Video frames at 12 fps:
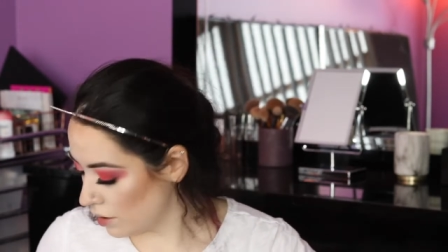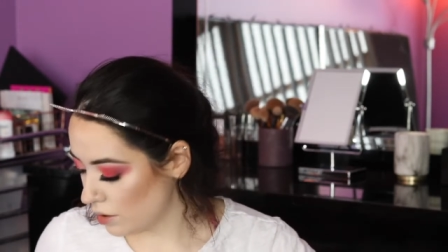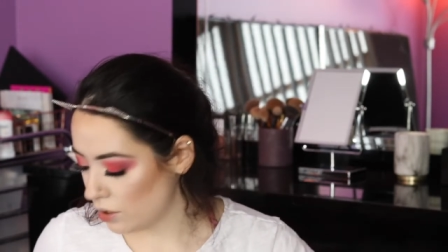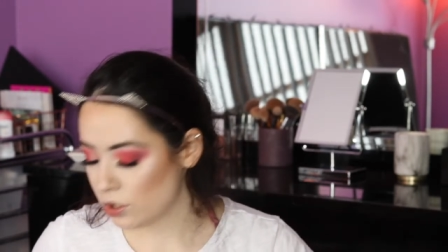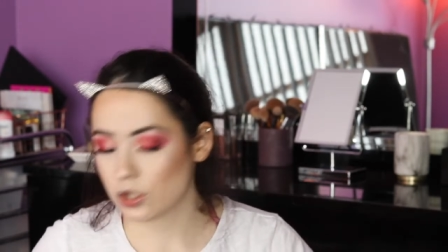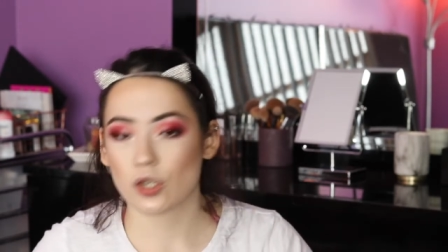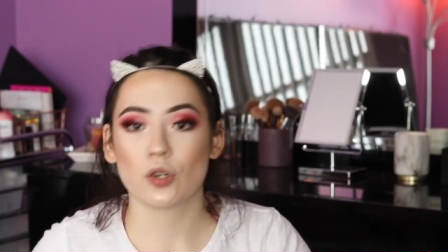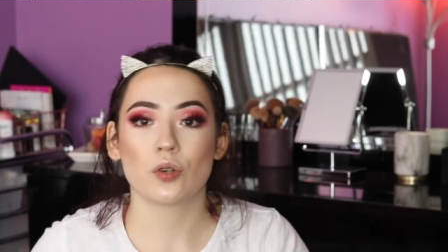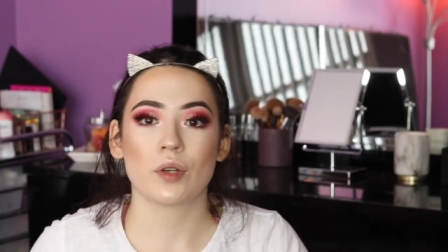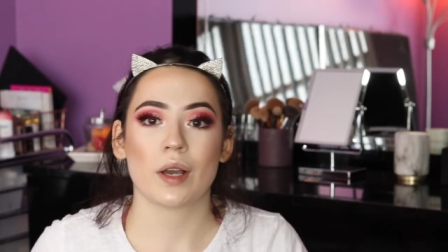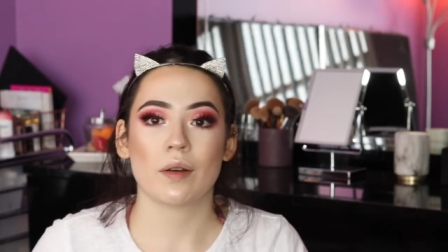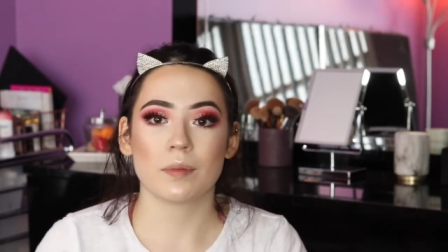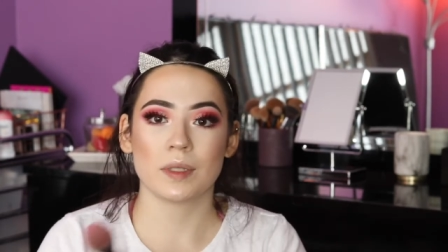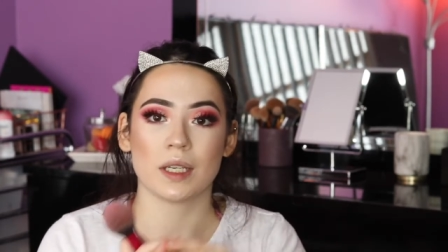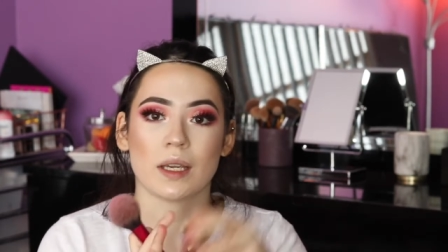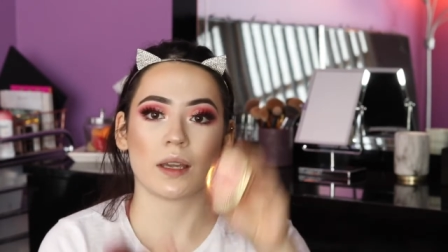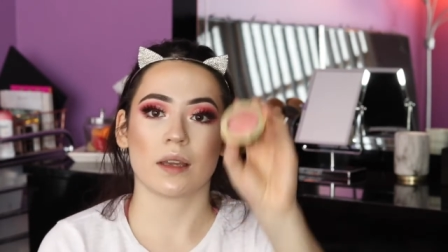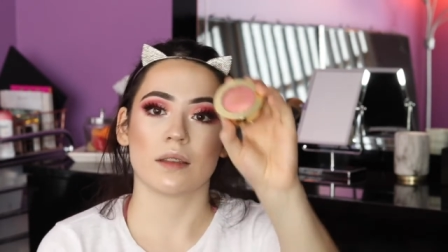So now I'm
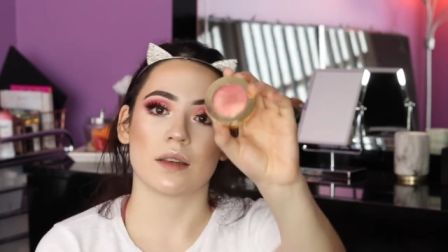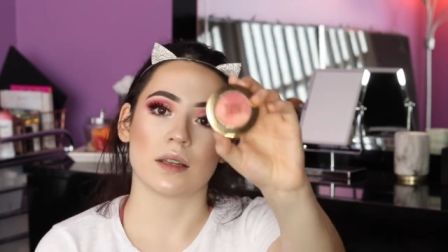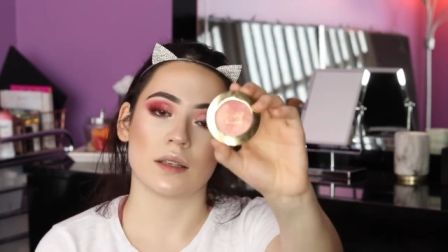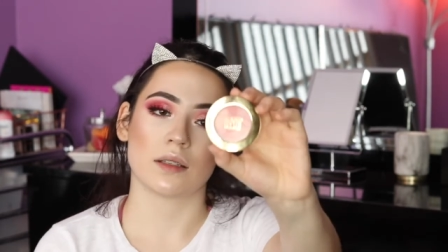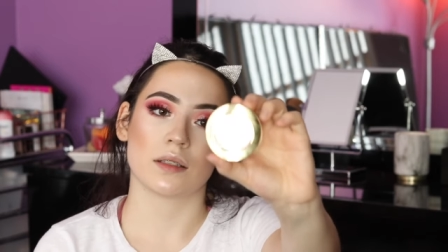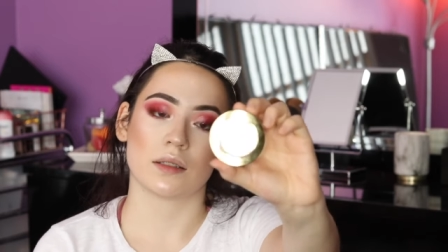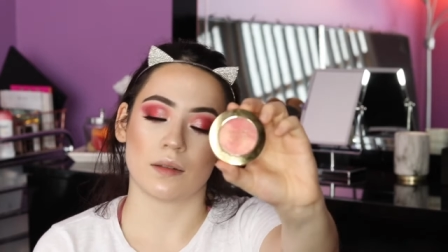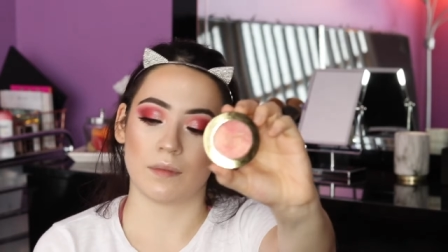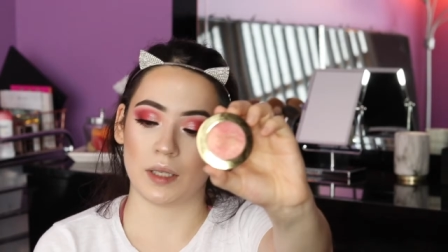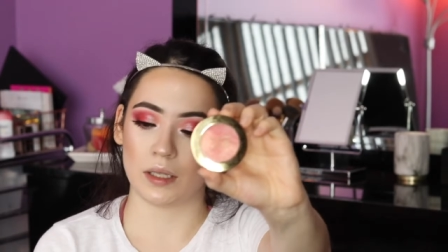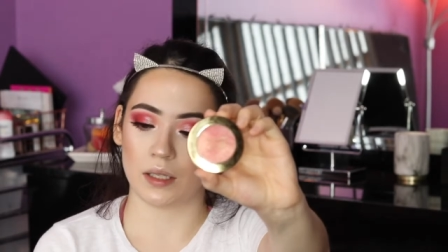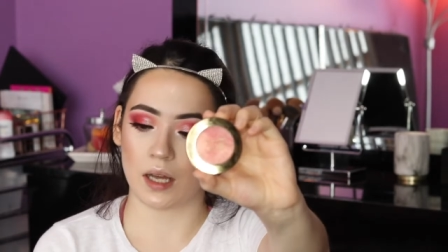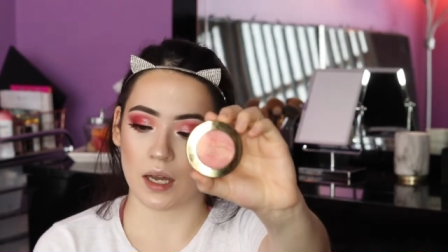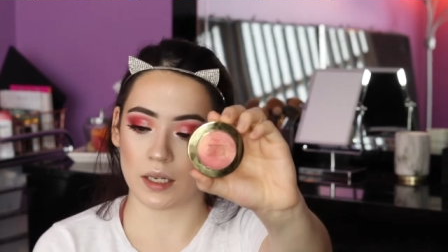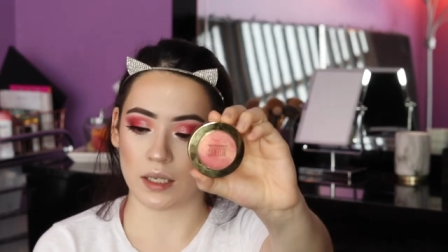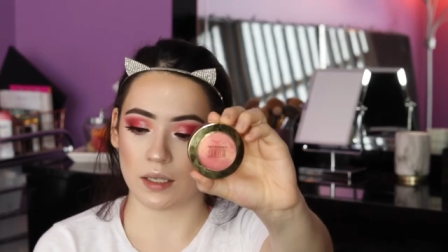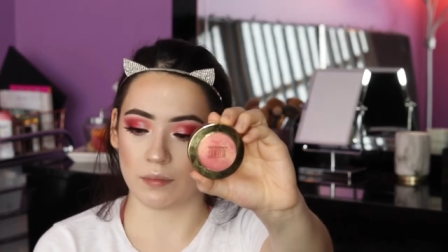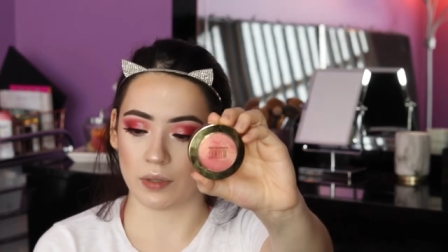taking this
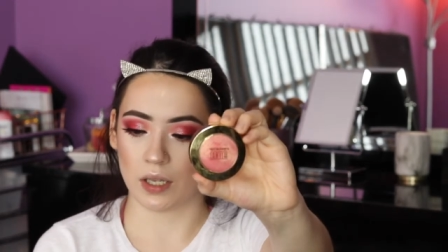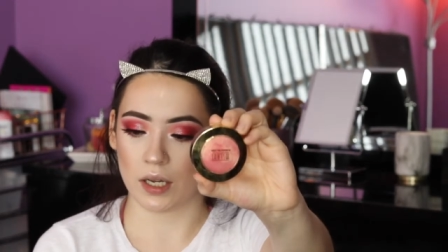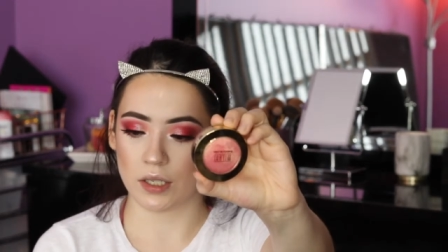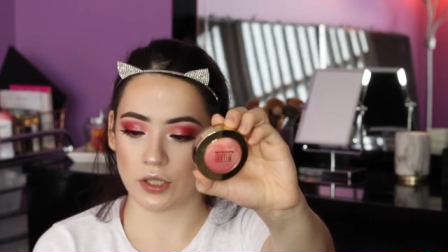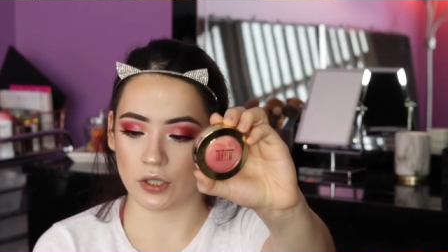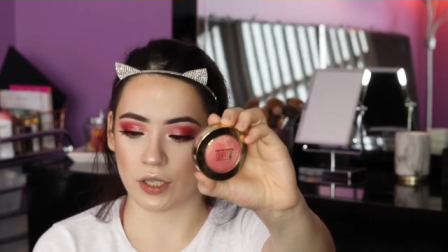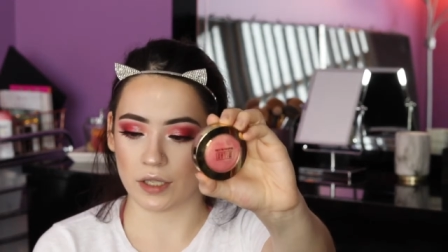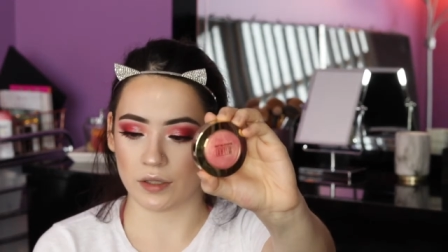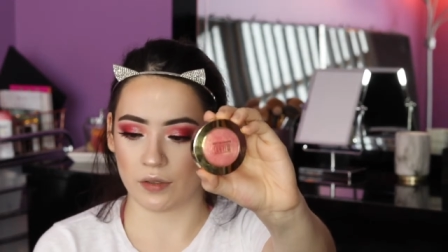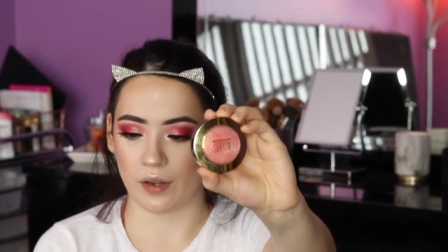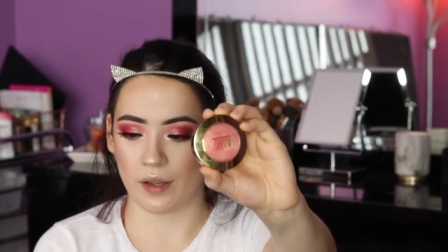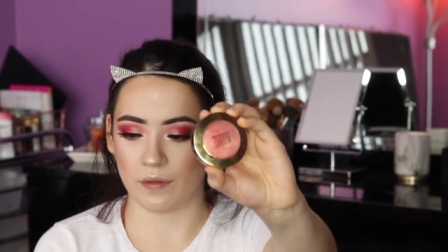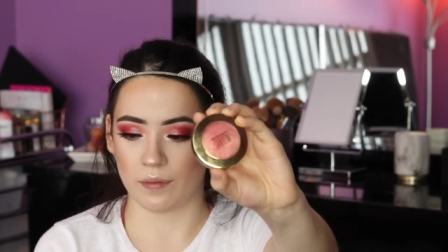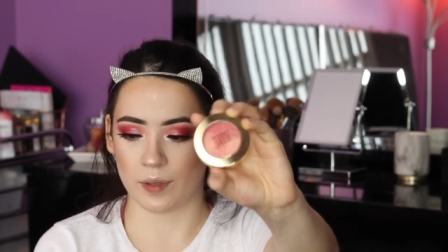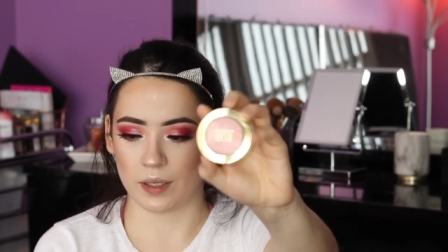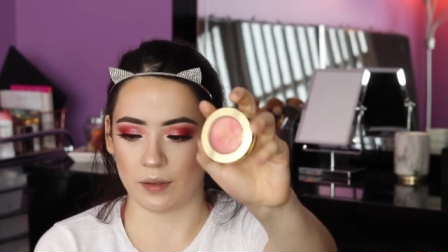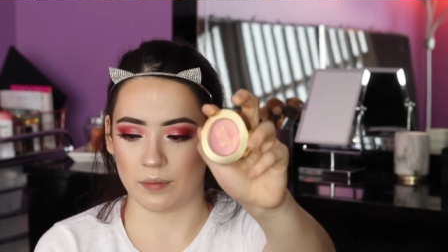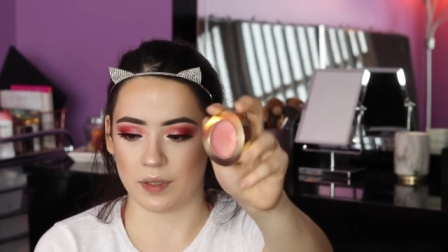Milani blush. You guys know I have
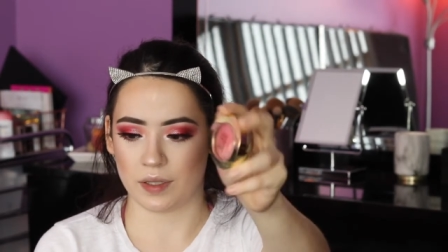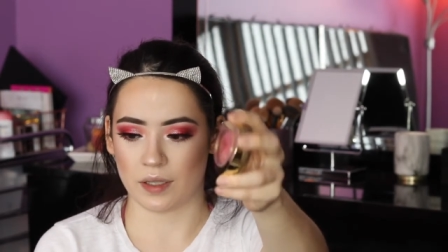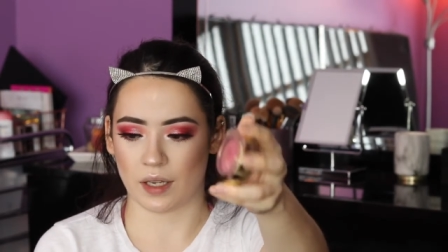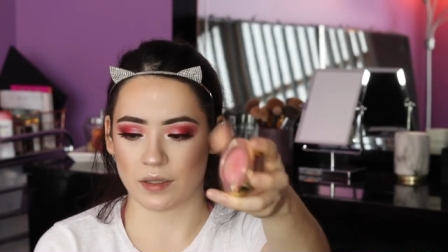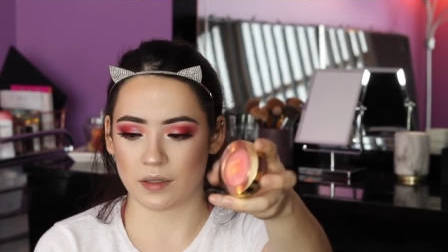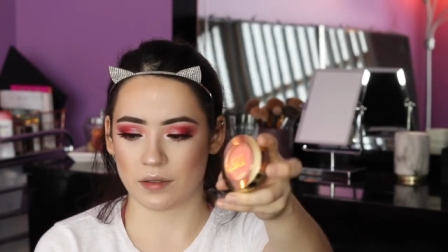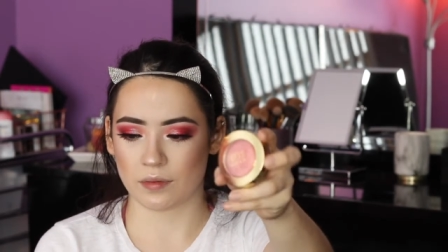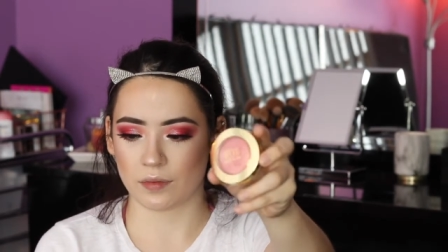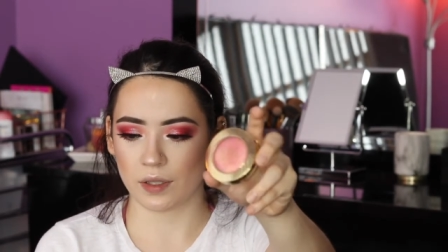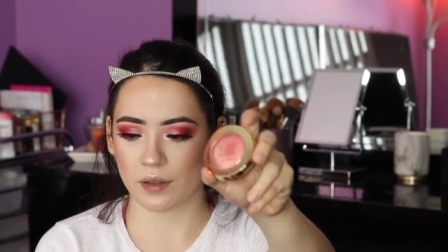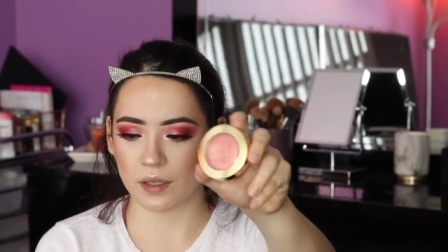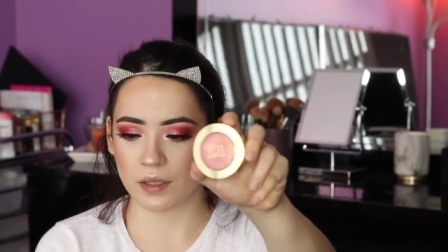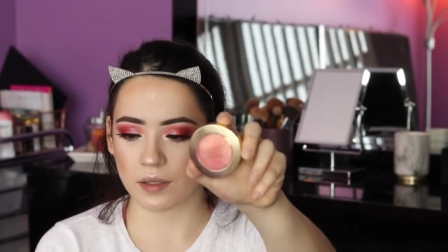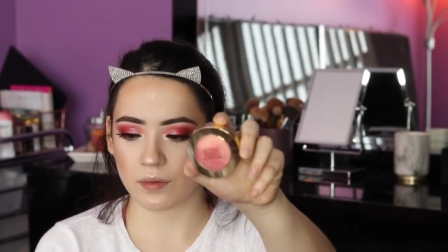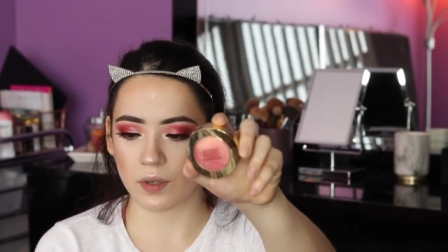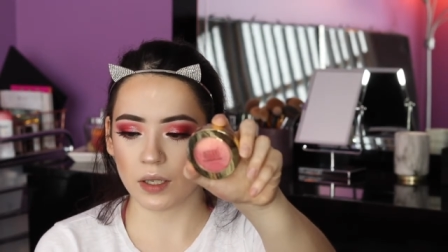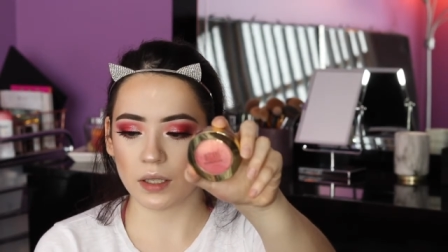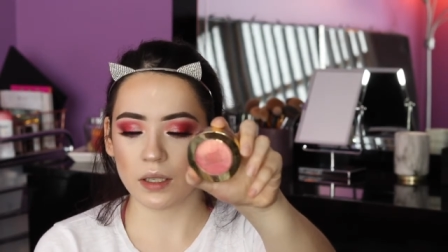been obsessed with this
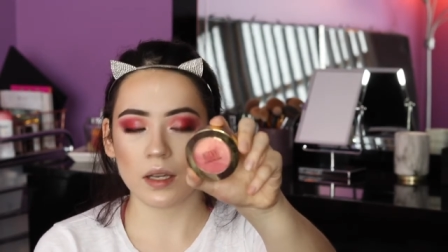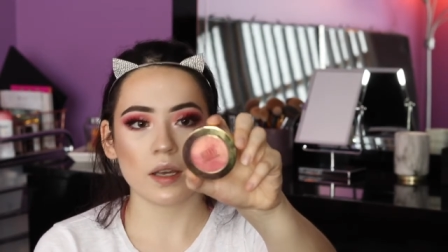one.